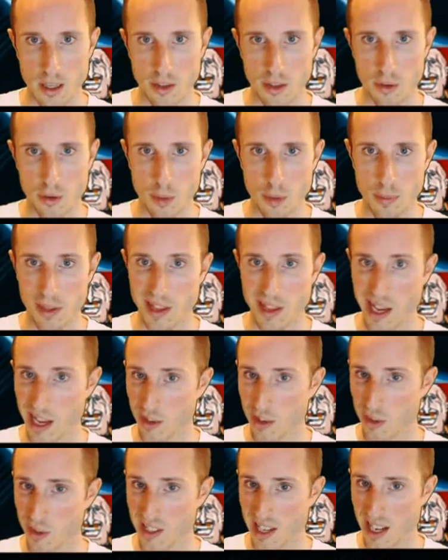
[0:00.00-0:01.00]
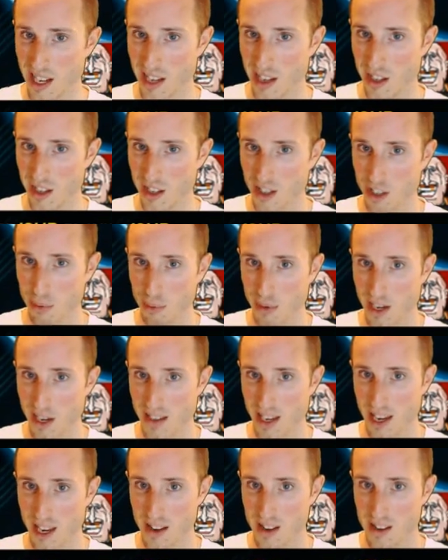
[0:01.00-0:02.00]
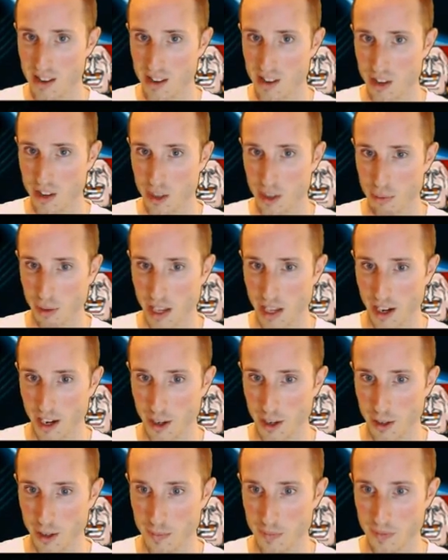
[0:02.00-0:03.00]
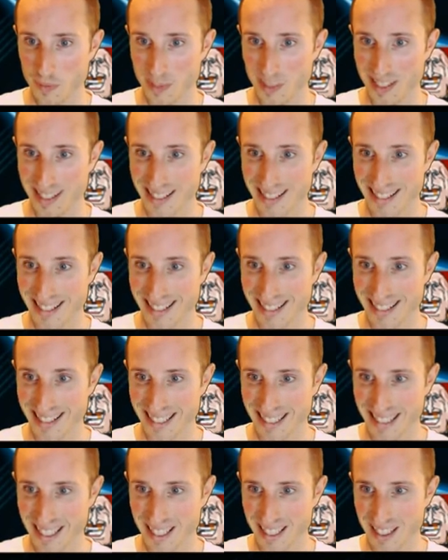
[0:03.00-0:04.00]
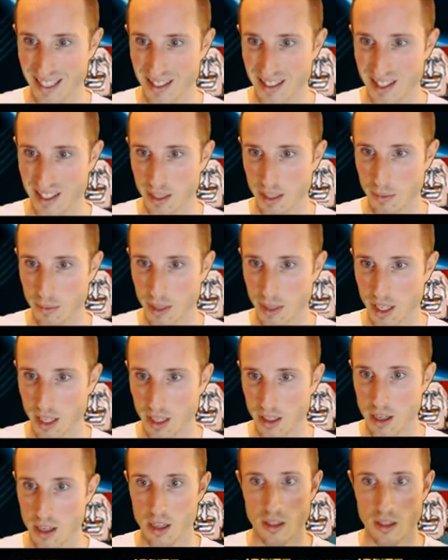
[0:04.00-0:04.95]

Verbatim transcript: Pedantry's getting a good price, and he's a good player. Could see him getting called.